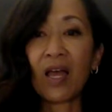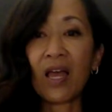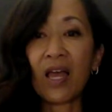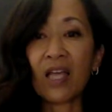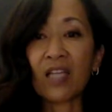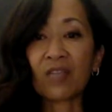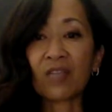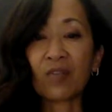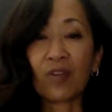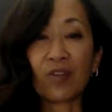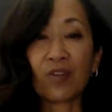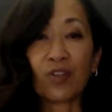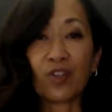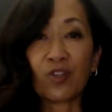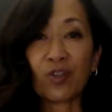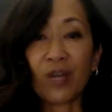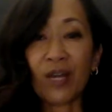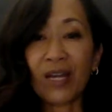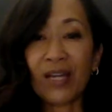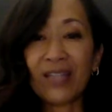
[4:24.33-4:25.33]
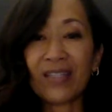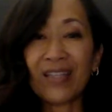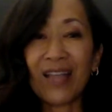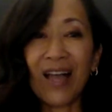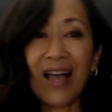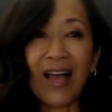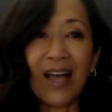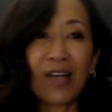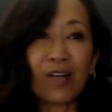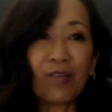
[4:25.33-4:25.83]
As far as trades,
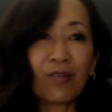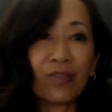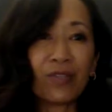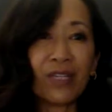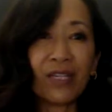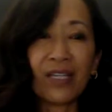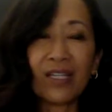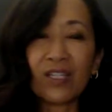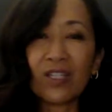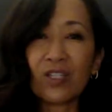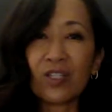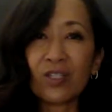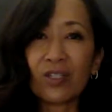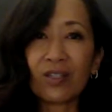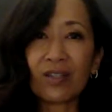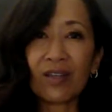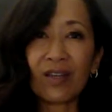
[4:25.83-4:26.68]
I don't think it's